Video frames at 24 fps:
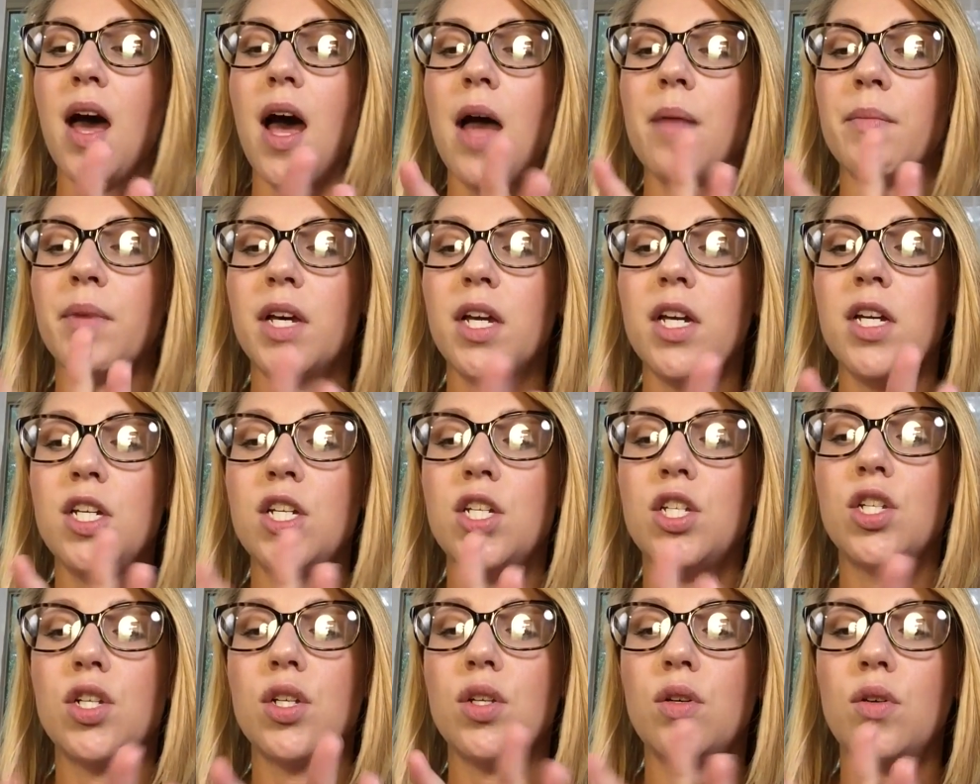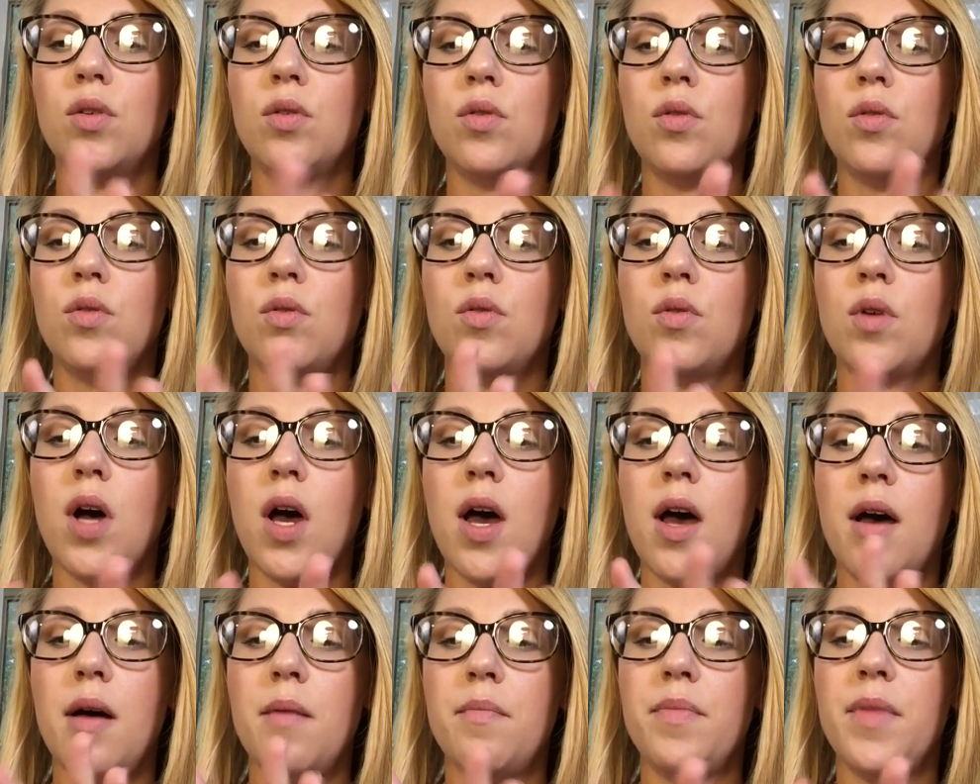I'm gonna do
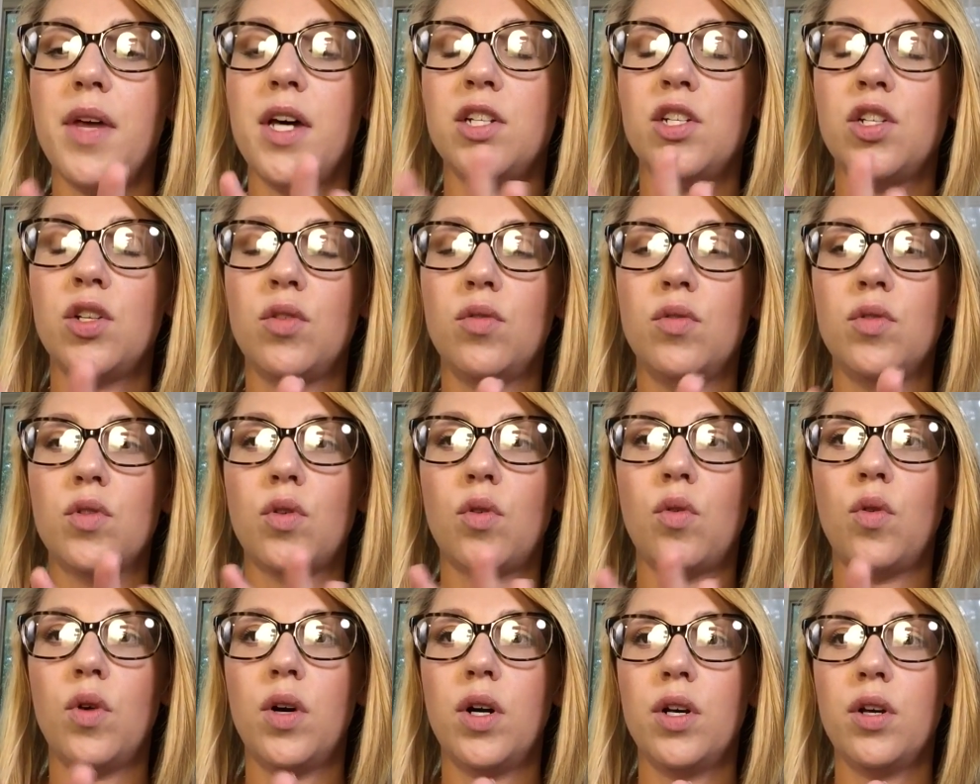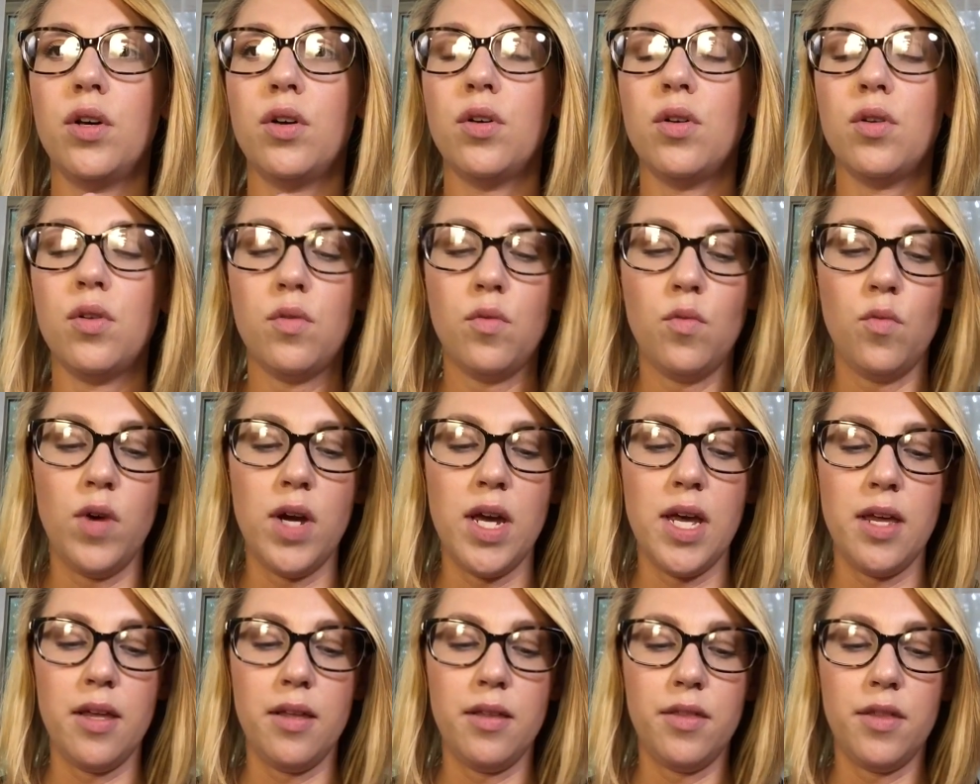a tutorial
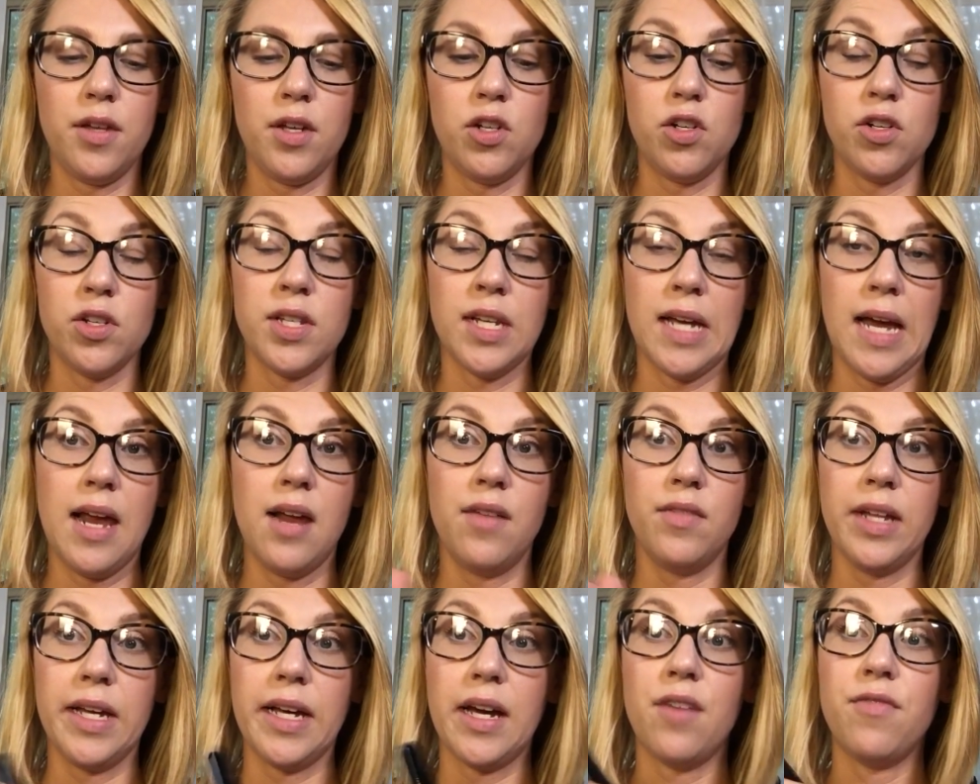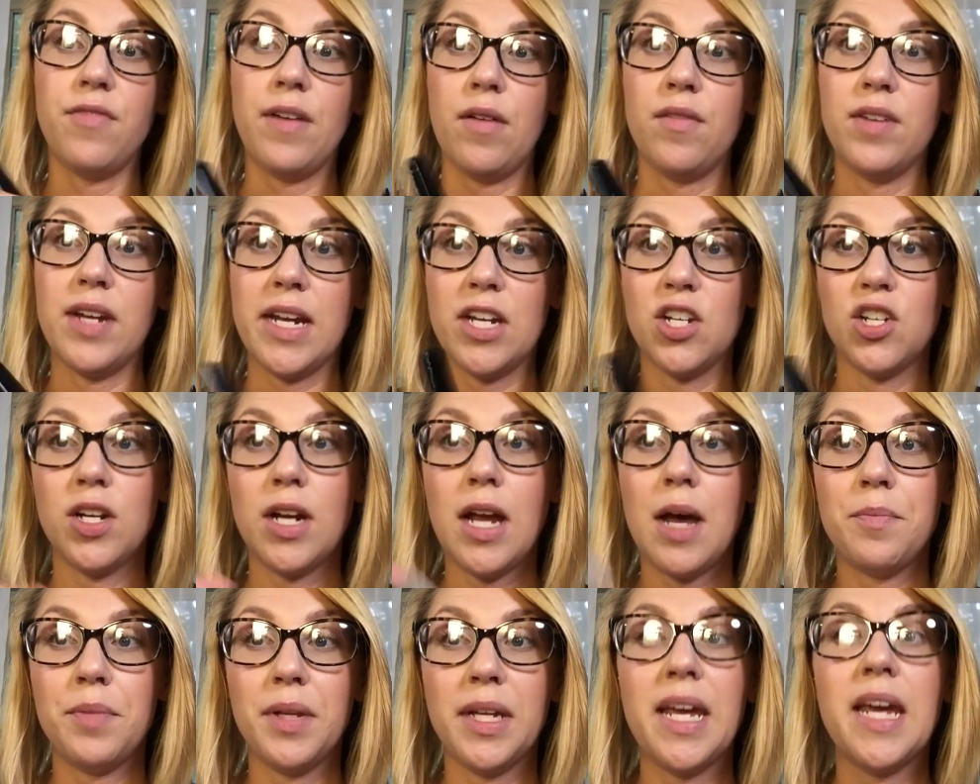with just kind of like a foundation
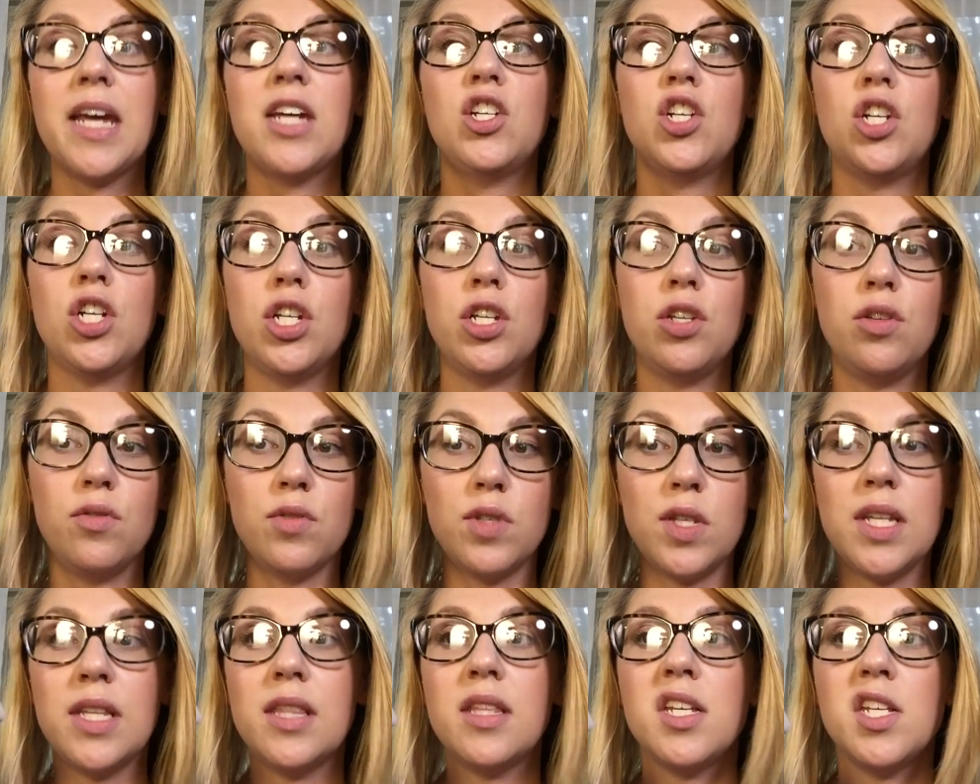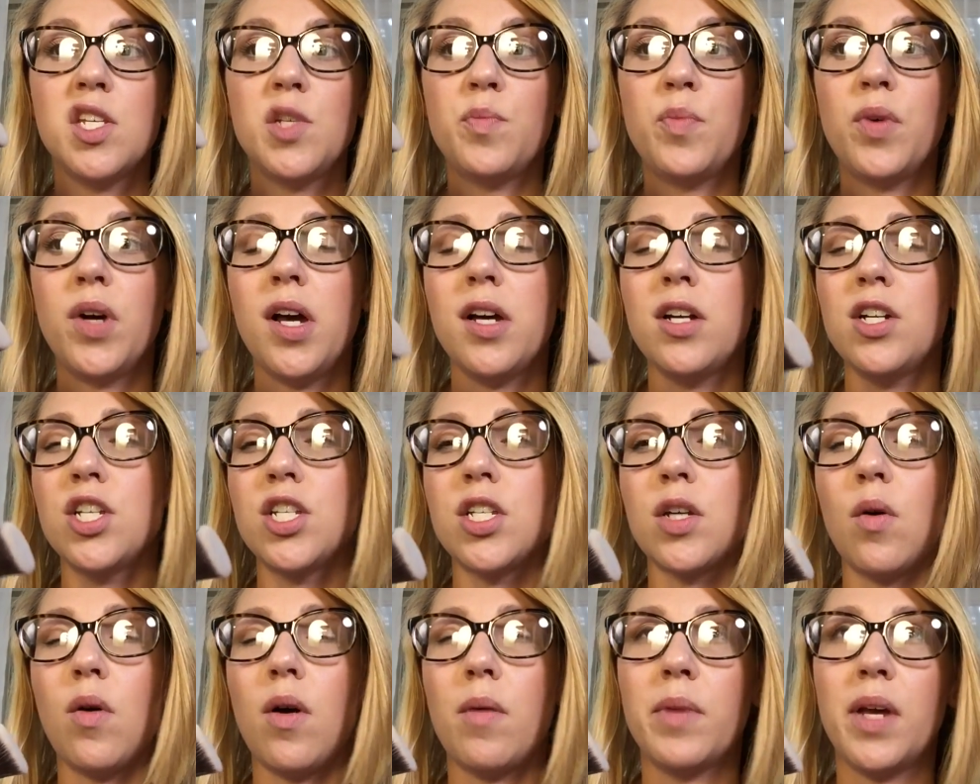application using this brush.
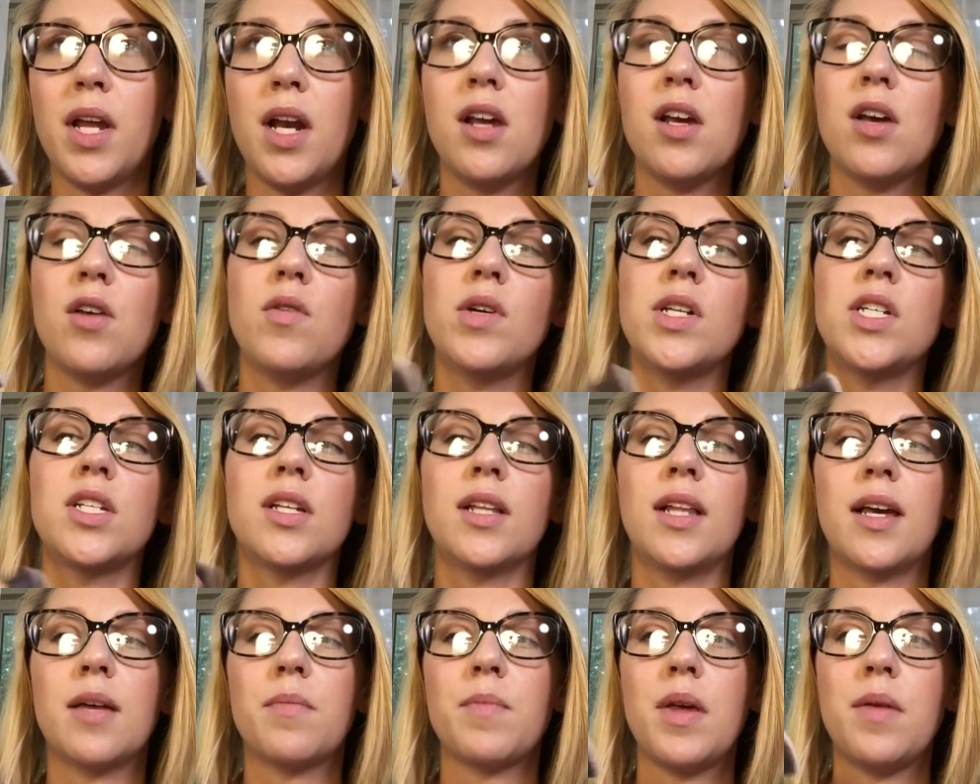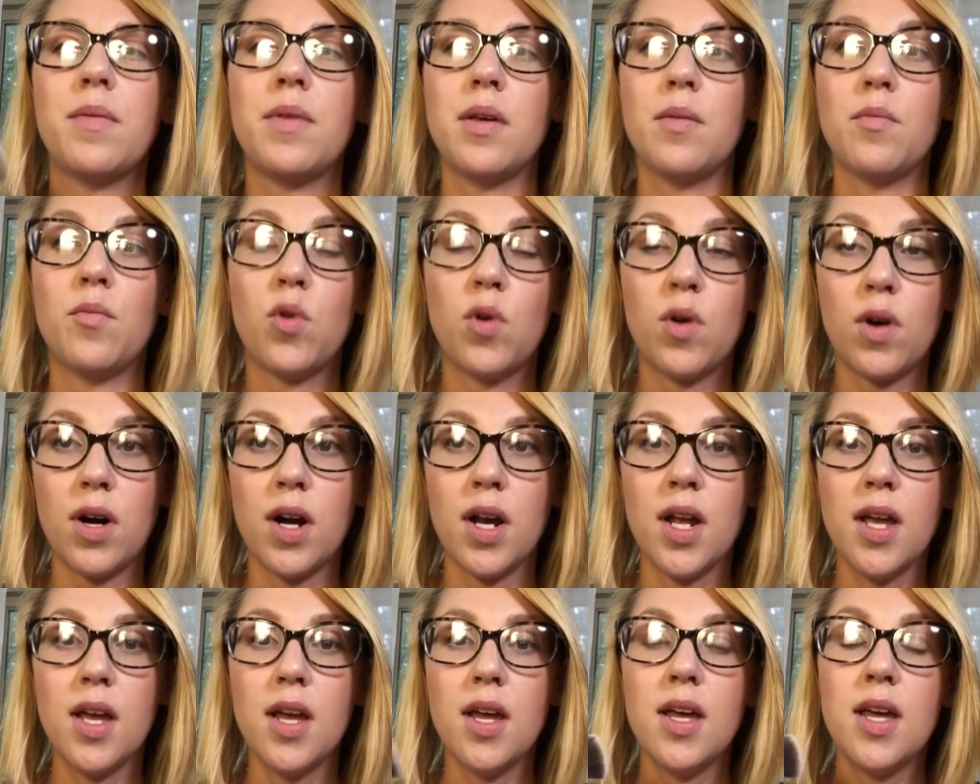So I'm gonna go into like maybe a
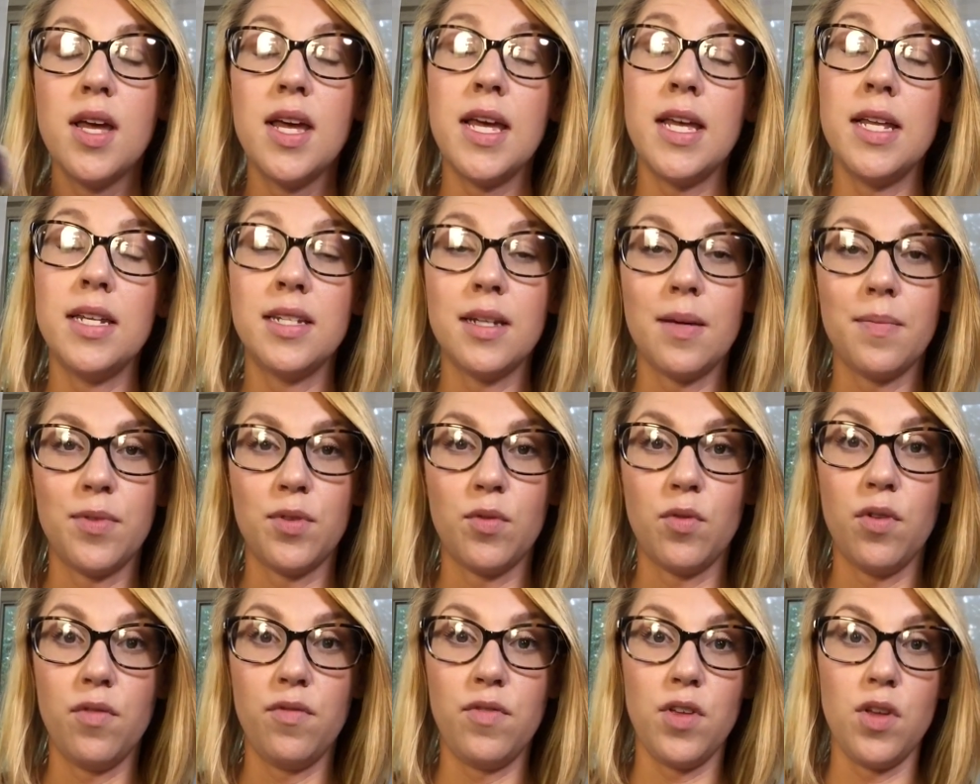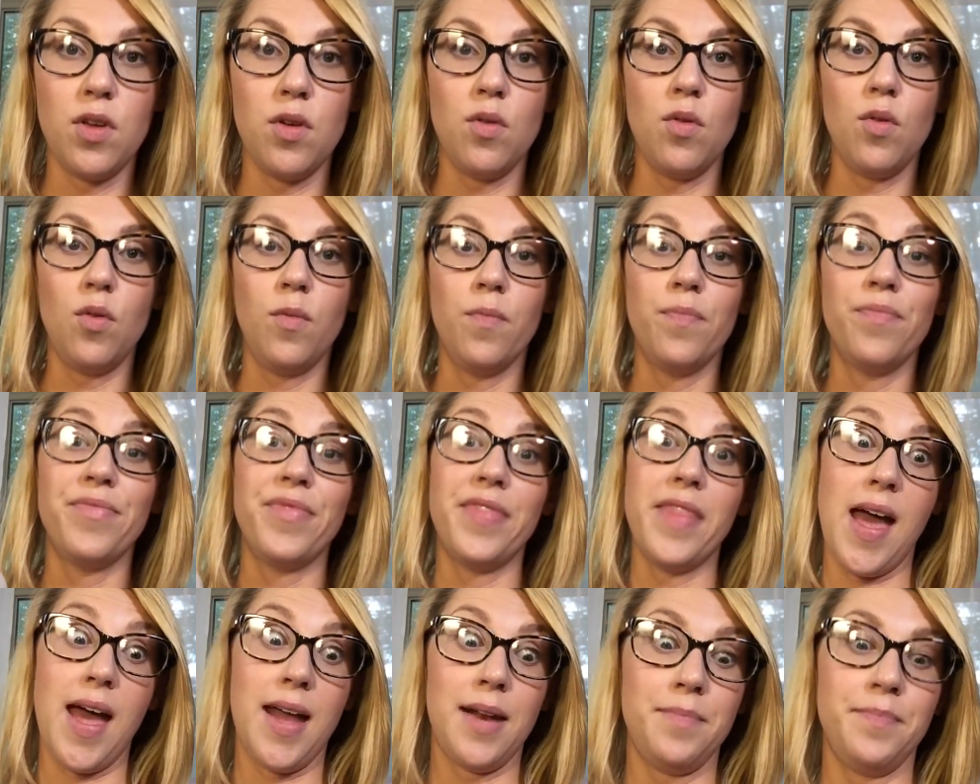more in-depth review
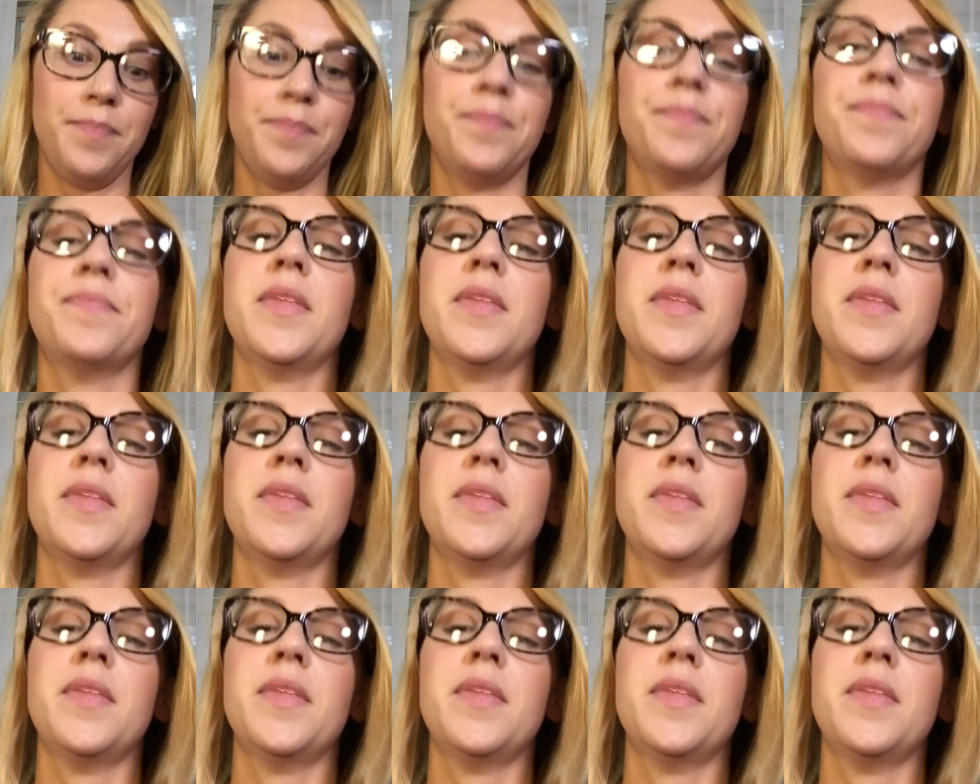then.